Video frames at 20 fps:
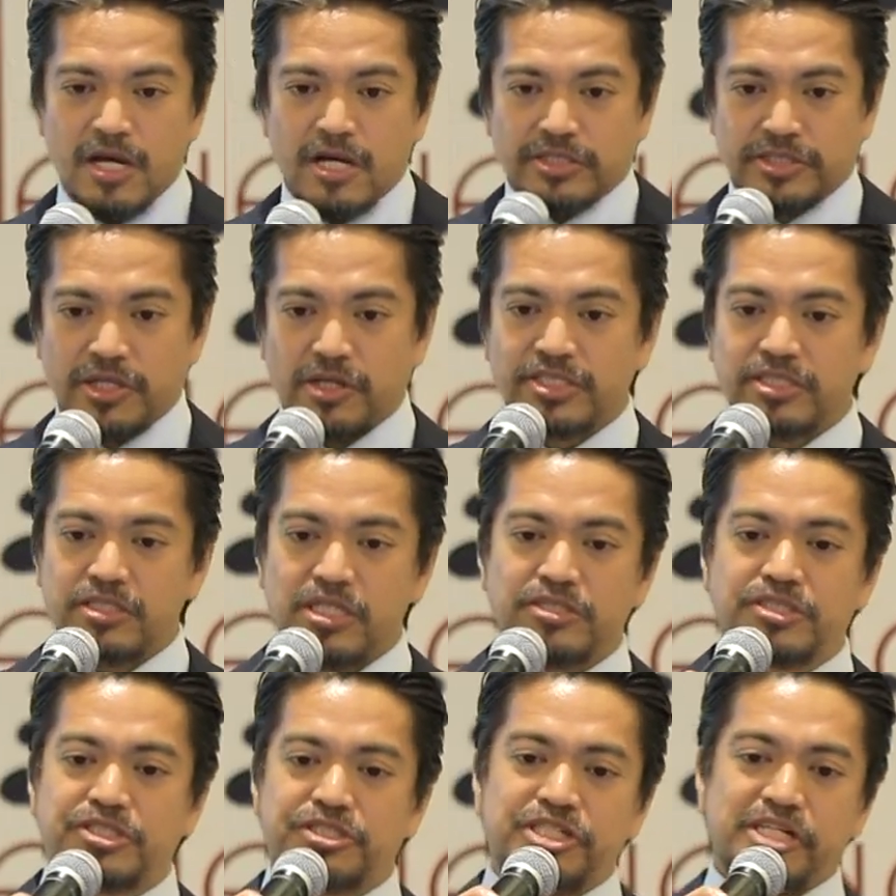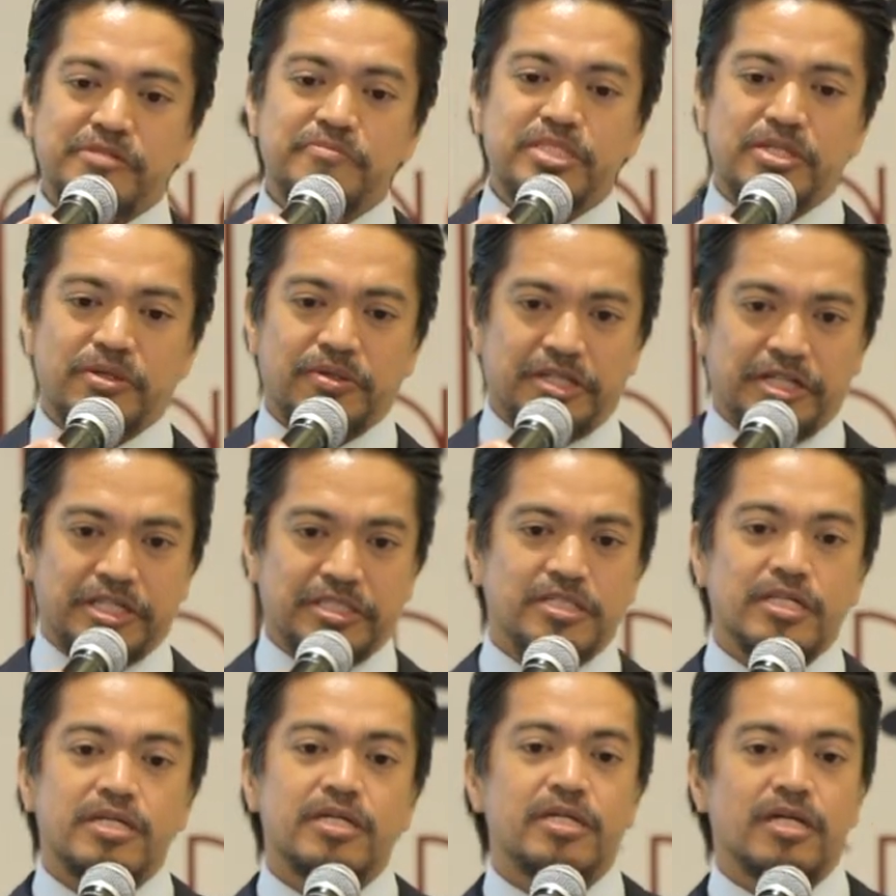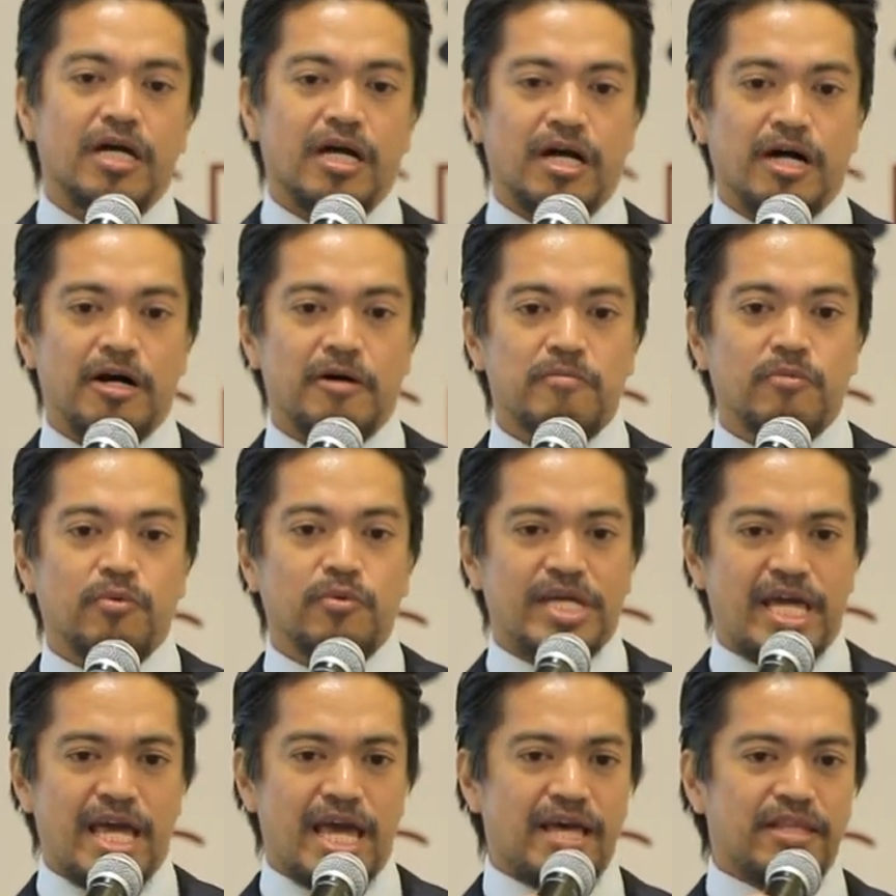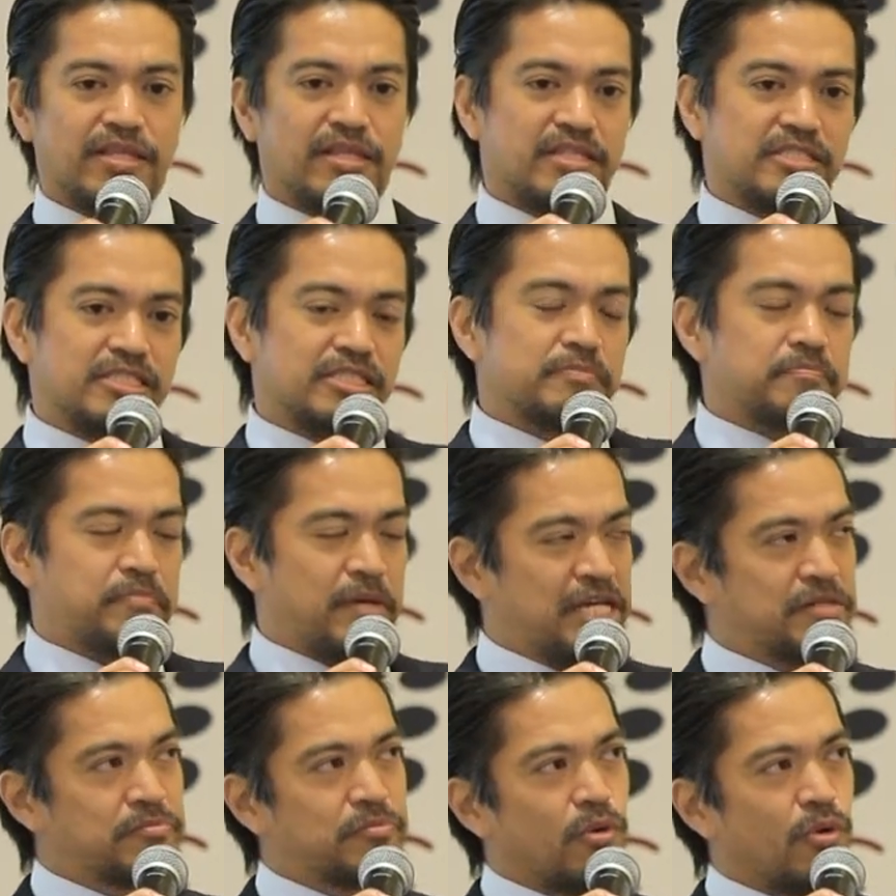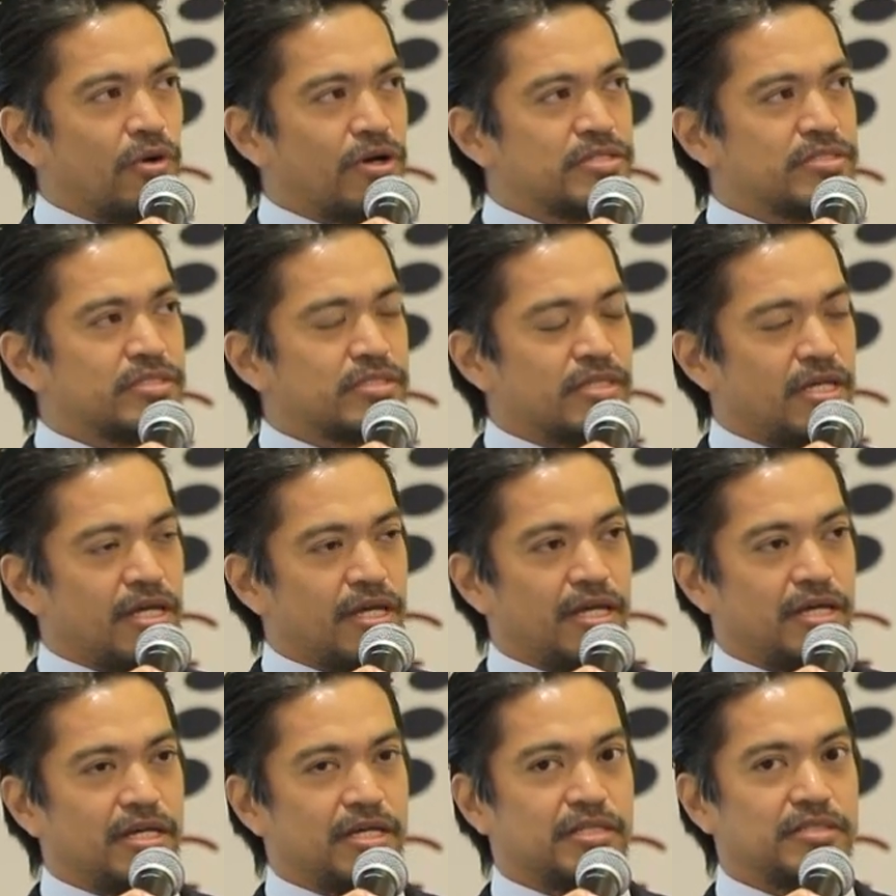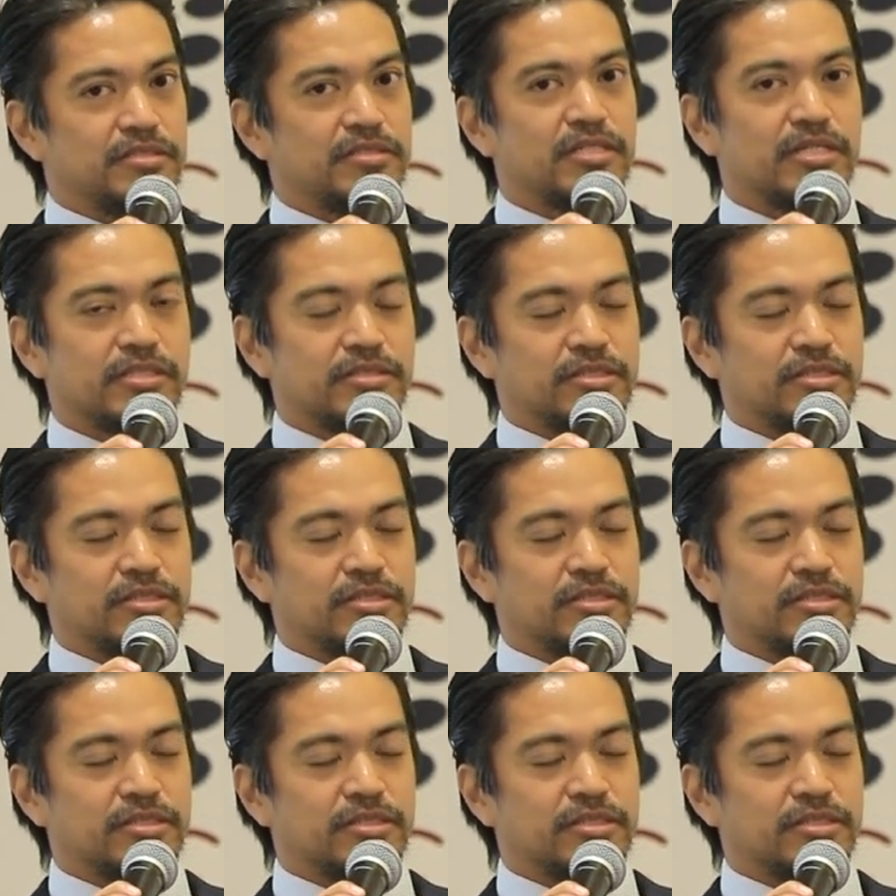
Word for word: So as, as Jim noted, uh, we had these pain points and